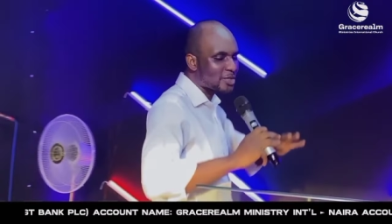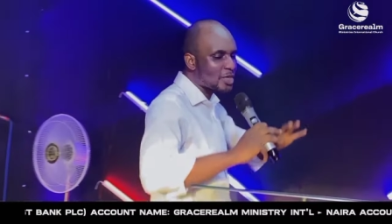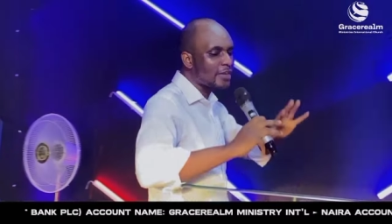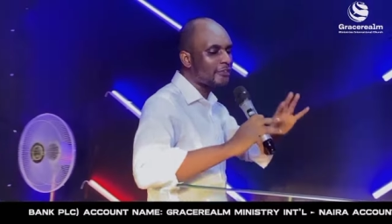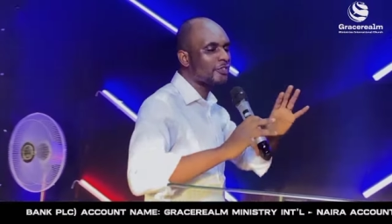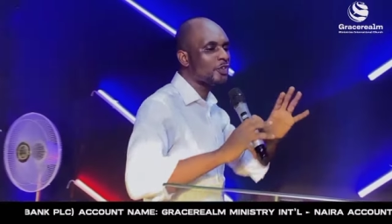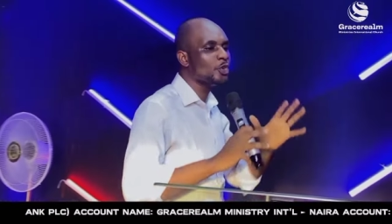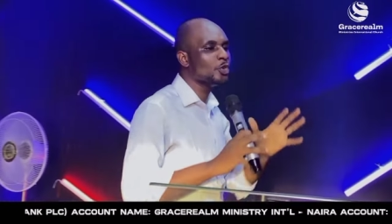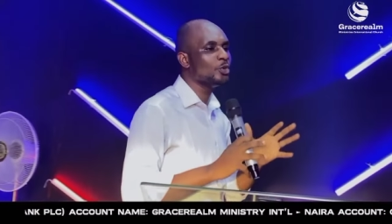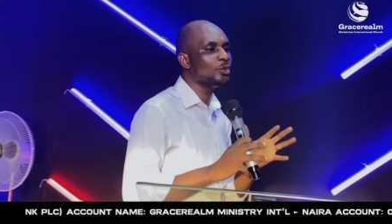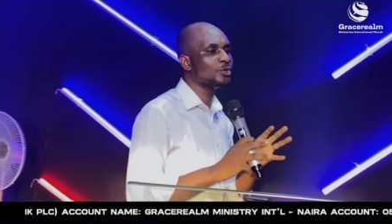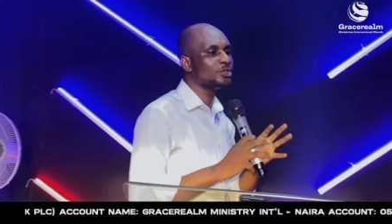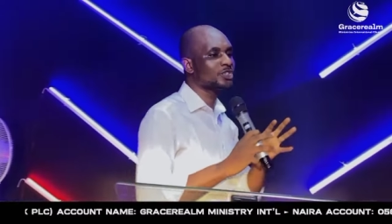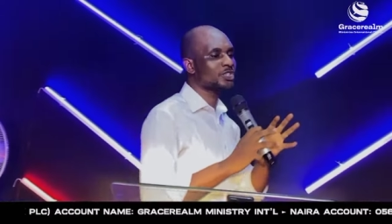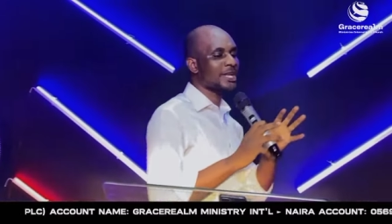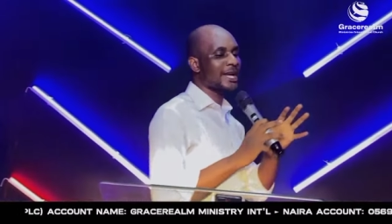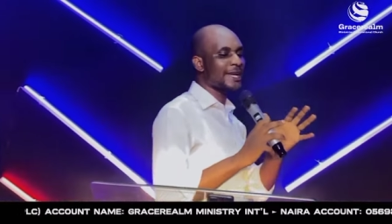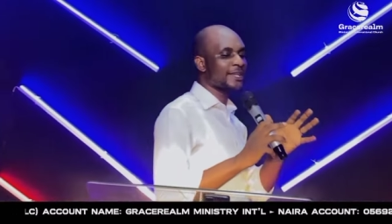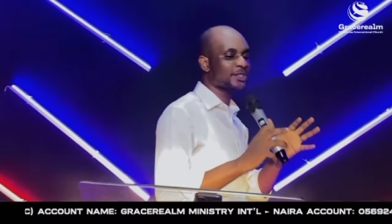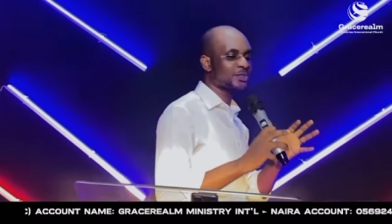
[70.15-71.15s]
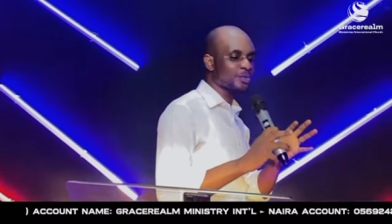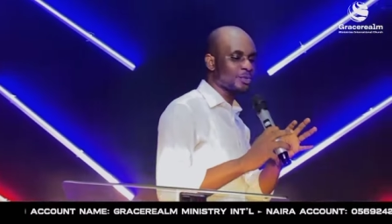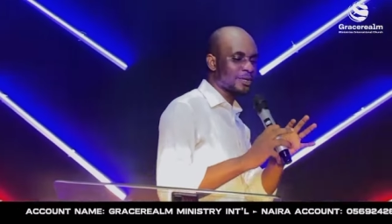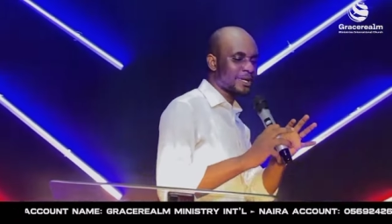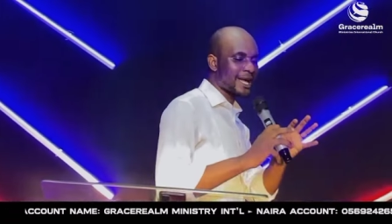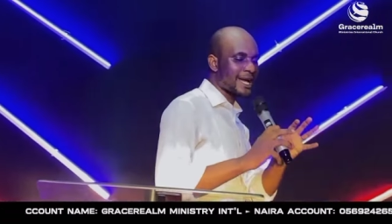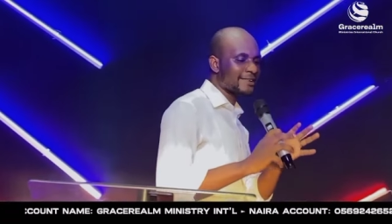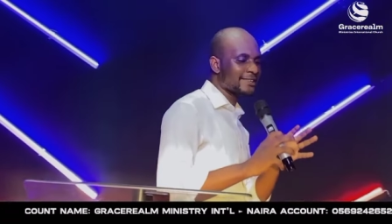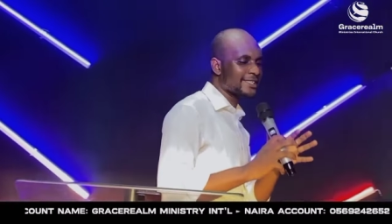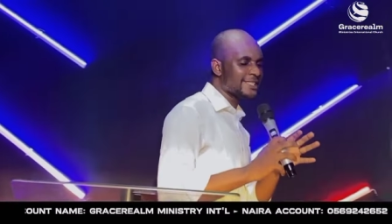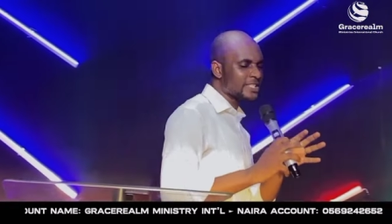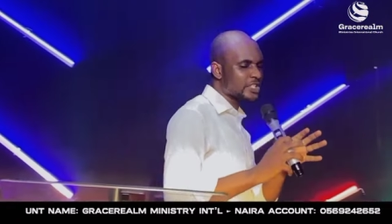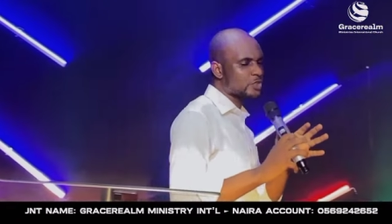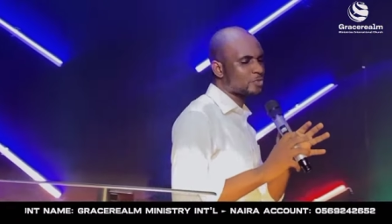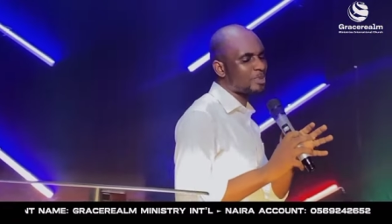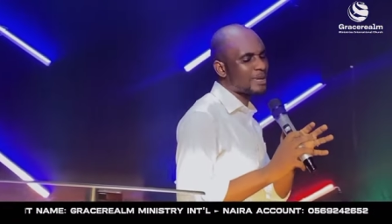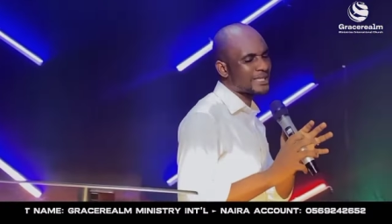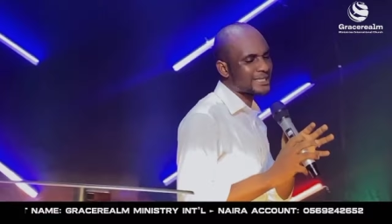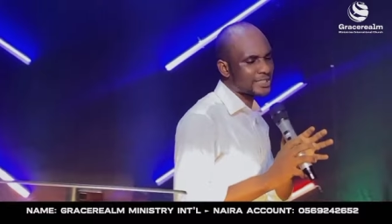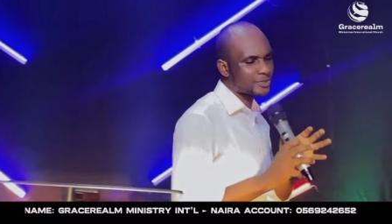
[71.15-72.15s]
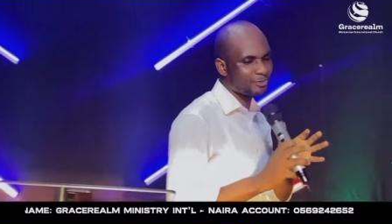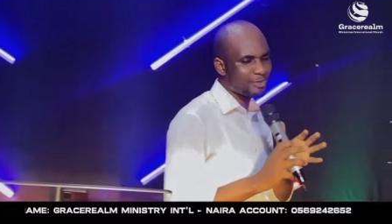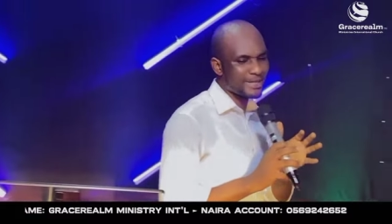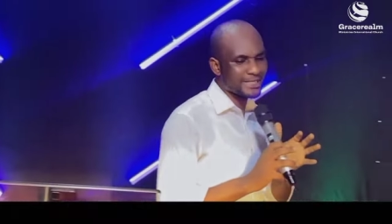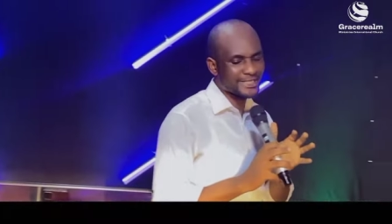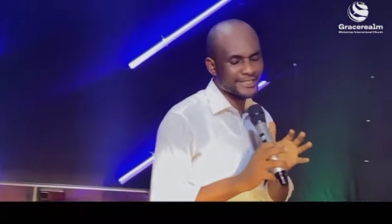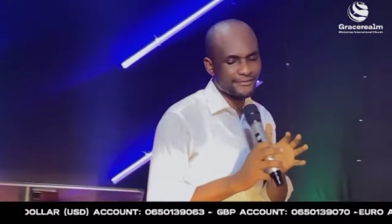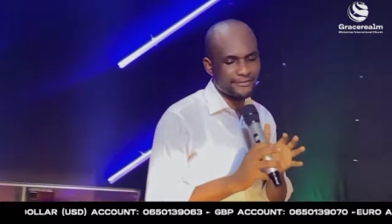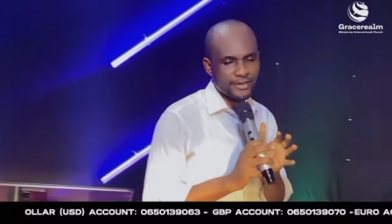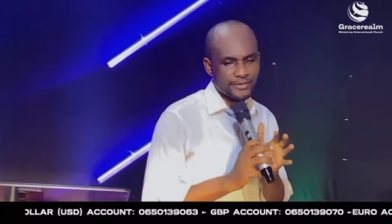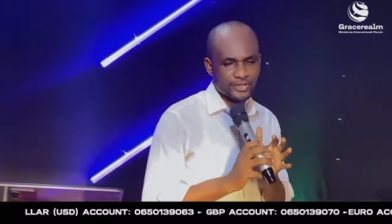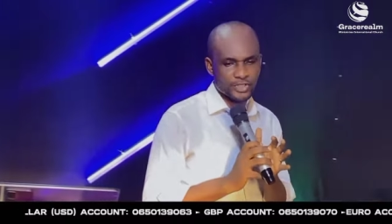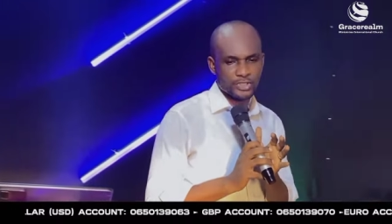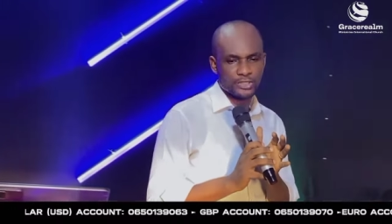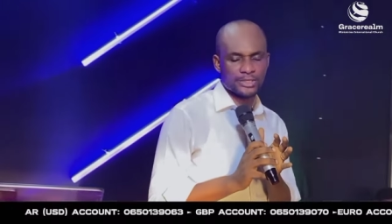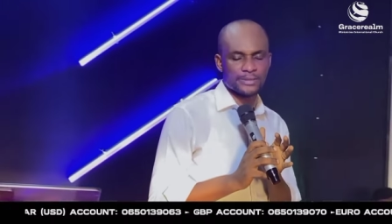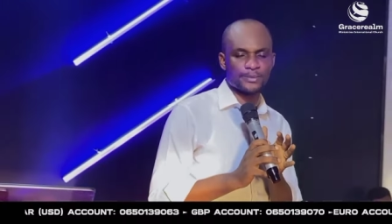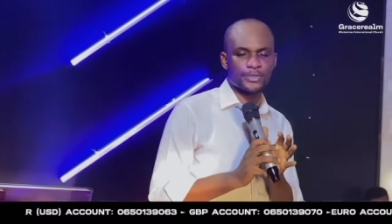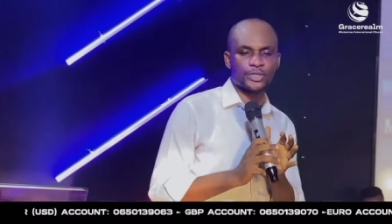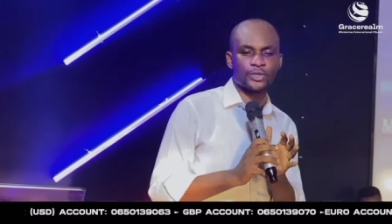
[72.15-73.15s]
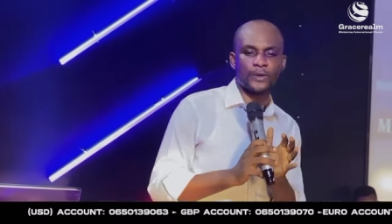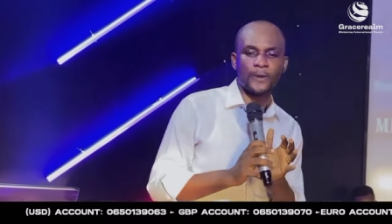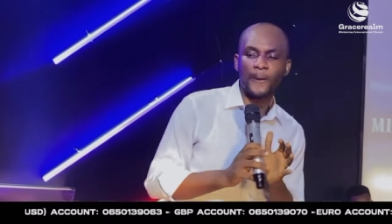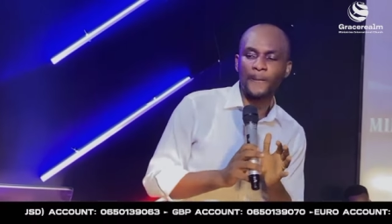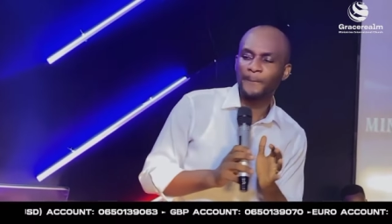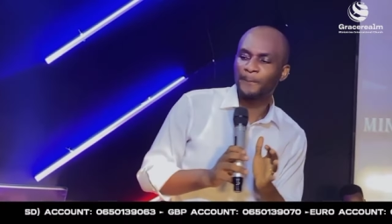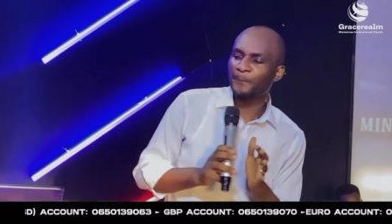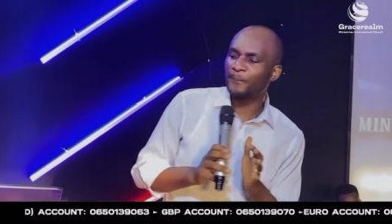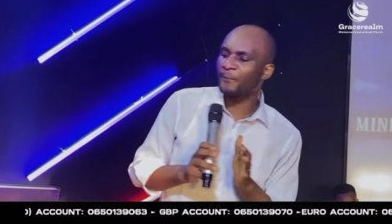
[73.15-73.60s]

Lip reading: So if you try to carry this perspective of scripture,